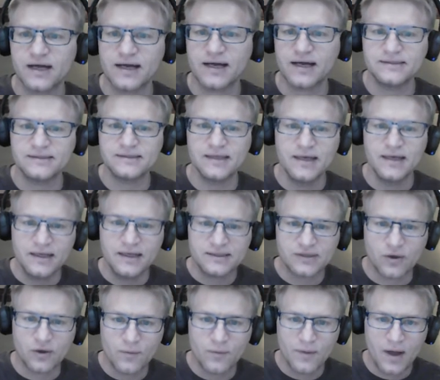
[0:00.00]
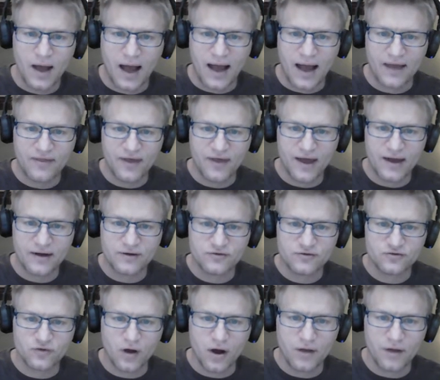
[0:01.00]
sides? So I then
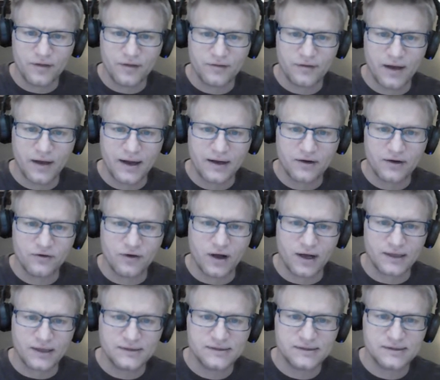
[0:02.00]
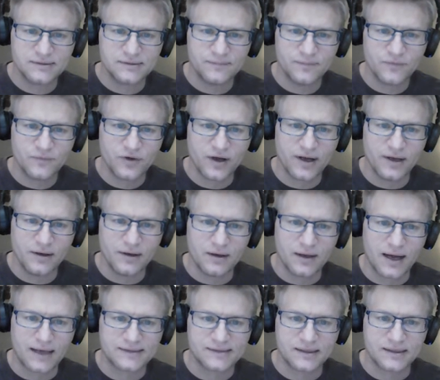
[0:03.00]
draw this line across, right?
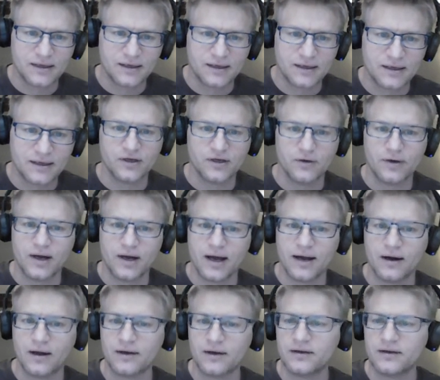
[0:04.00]
Lots of colors going on,